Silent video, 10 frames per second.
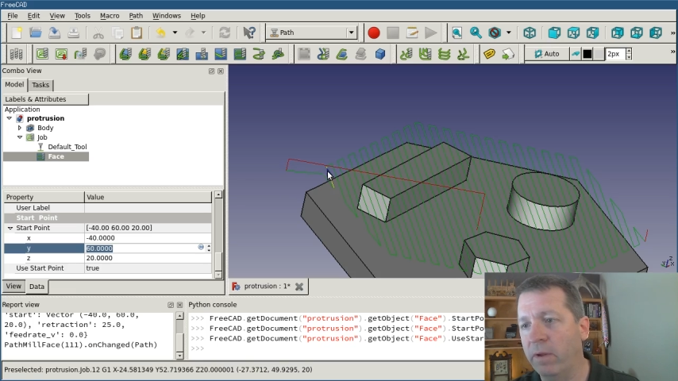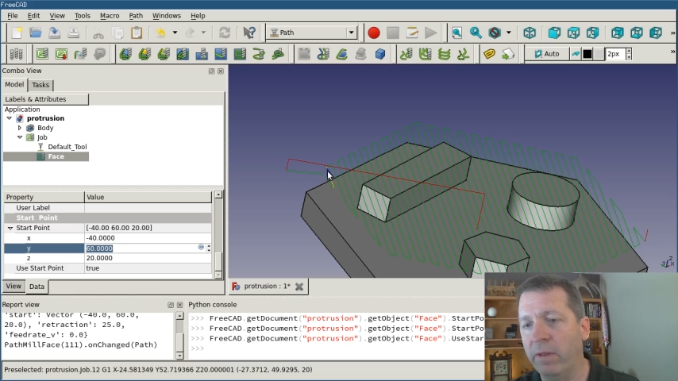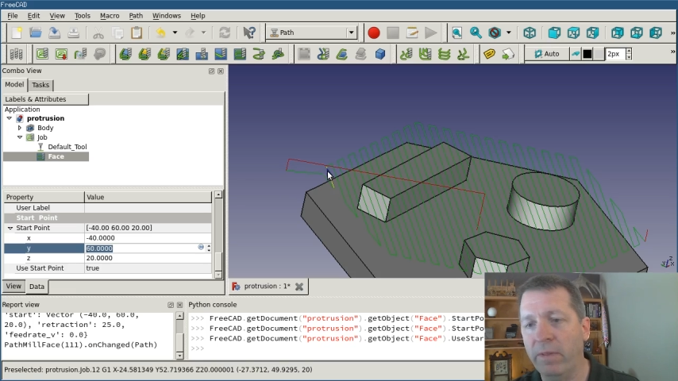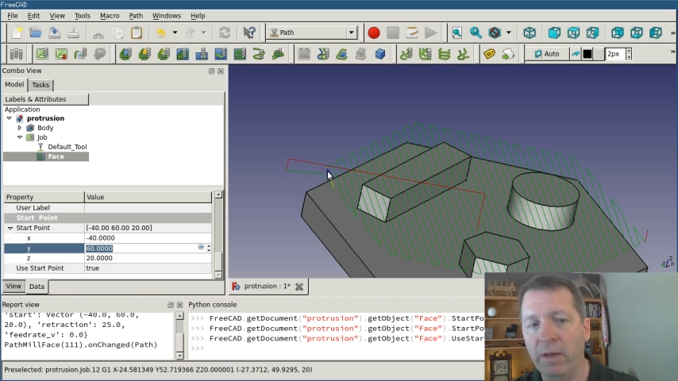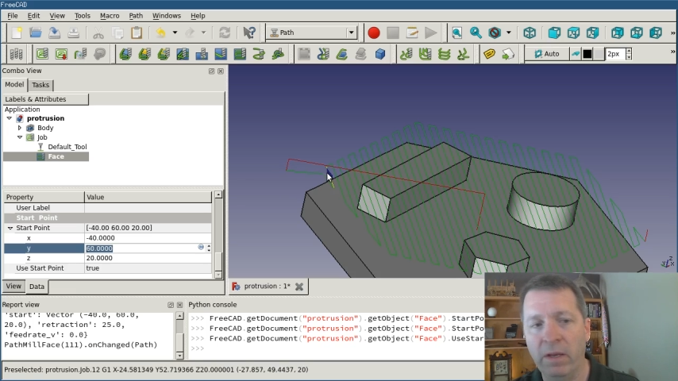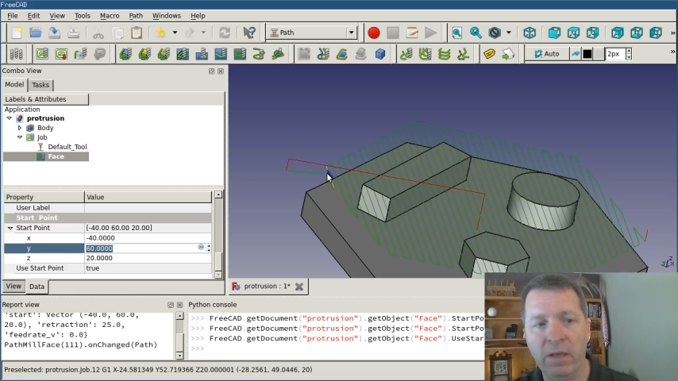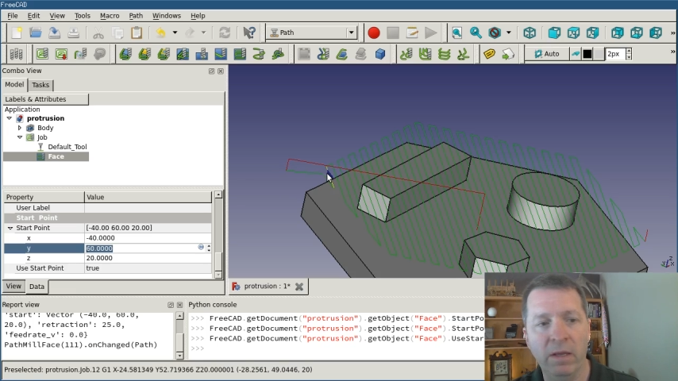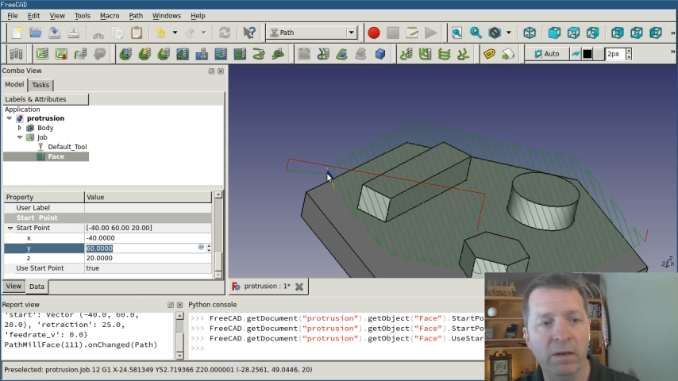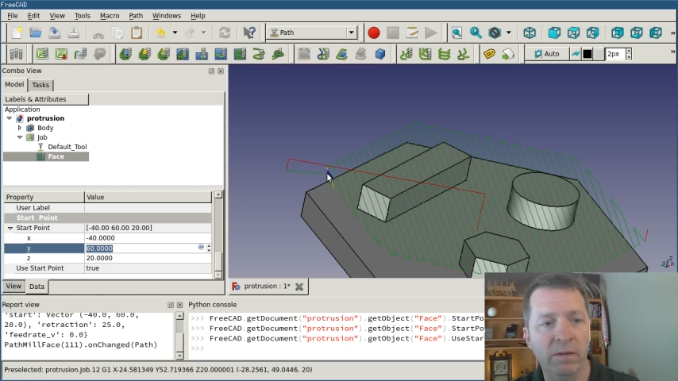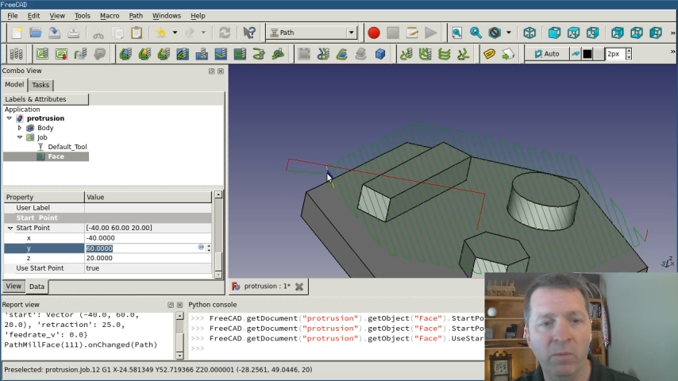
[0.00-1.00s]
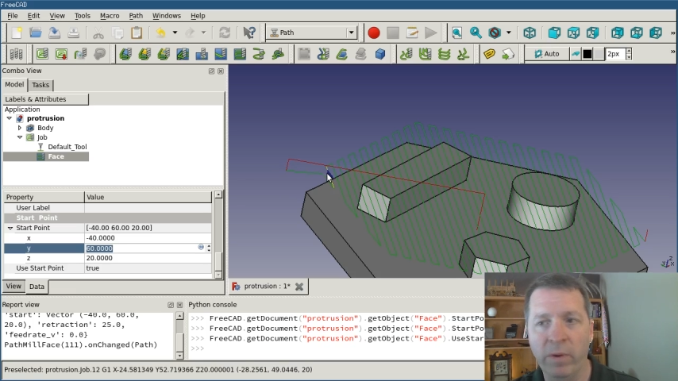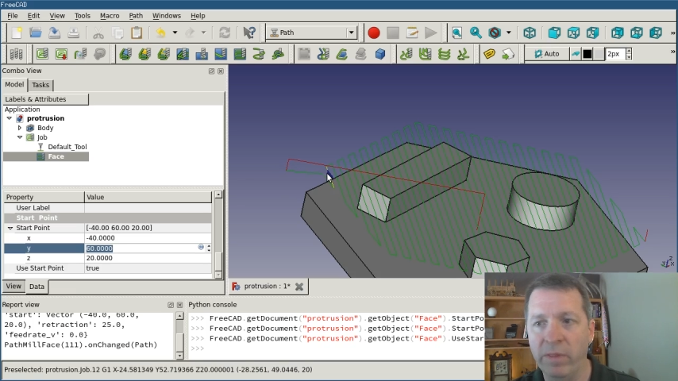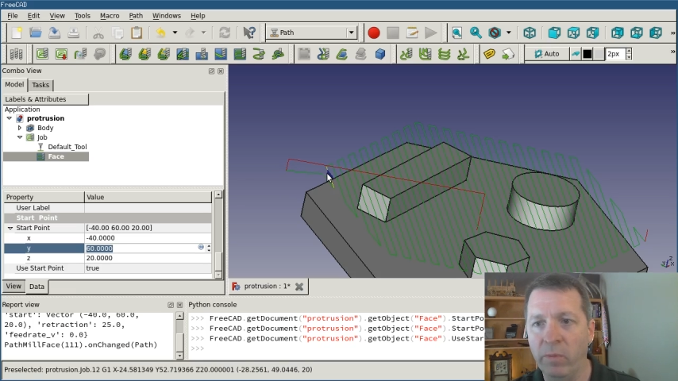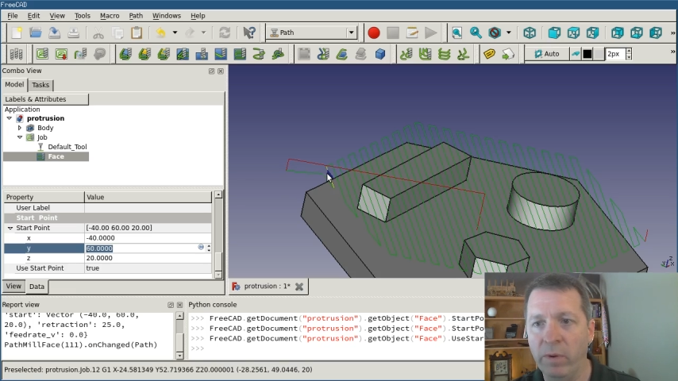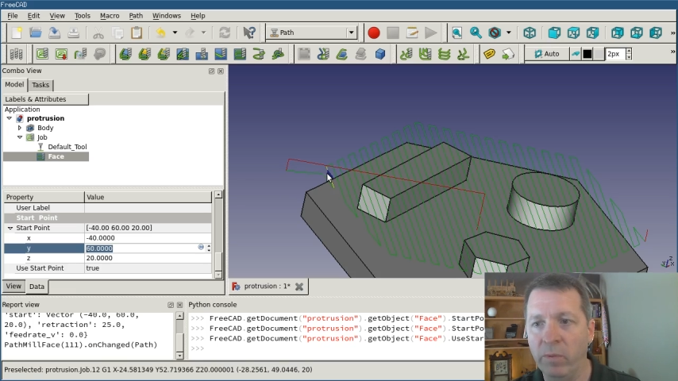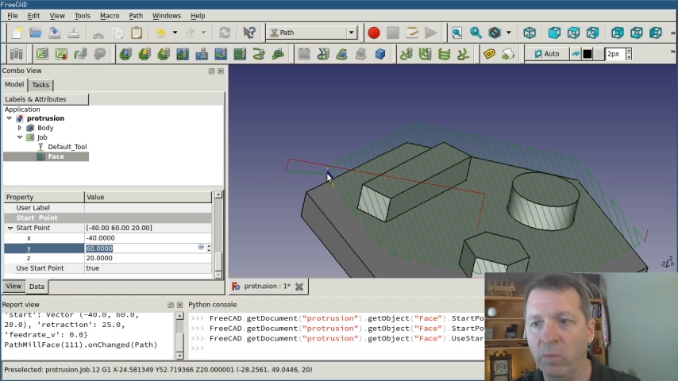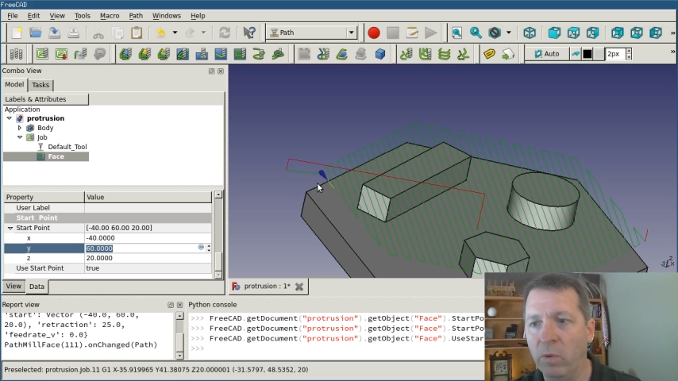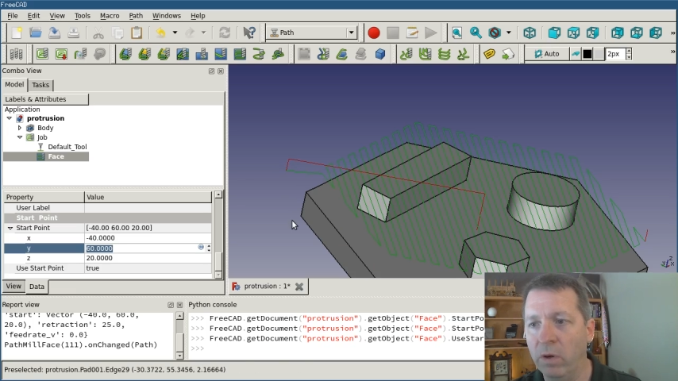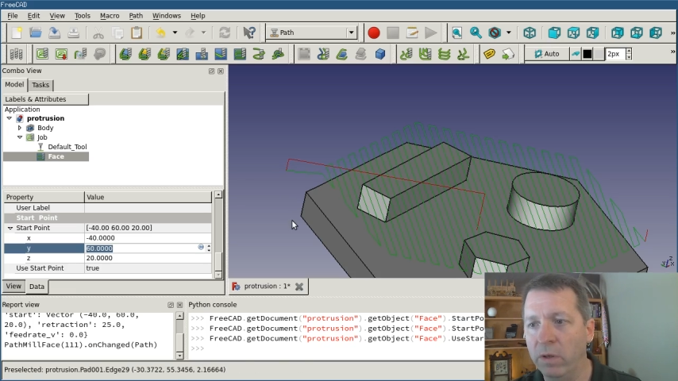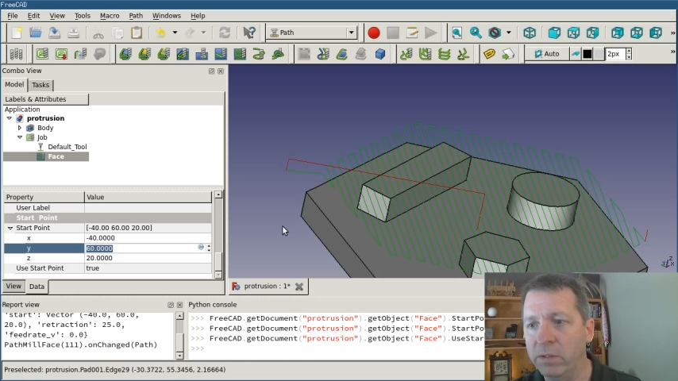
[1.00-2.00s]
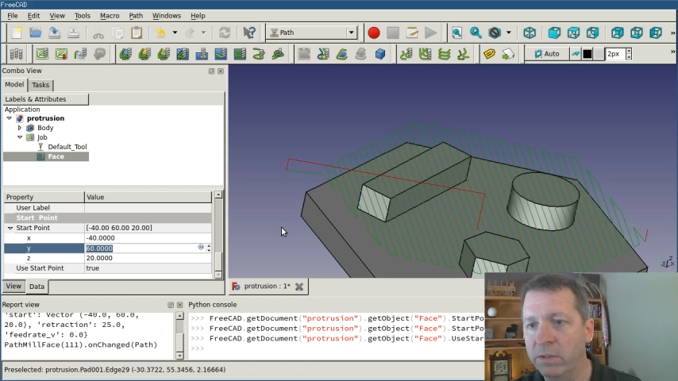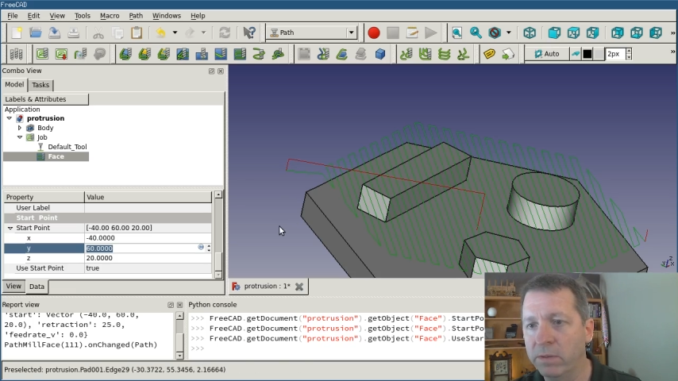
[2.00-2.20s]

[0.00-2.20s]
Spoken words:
and then in the way that we would want.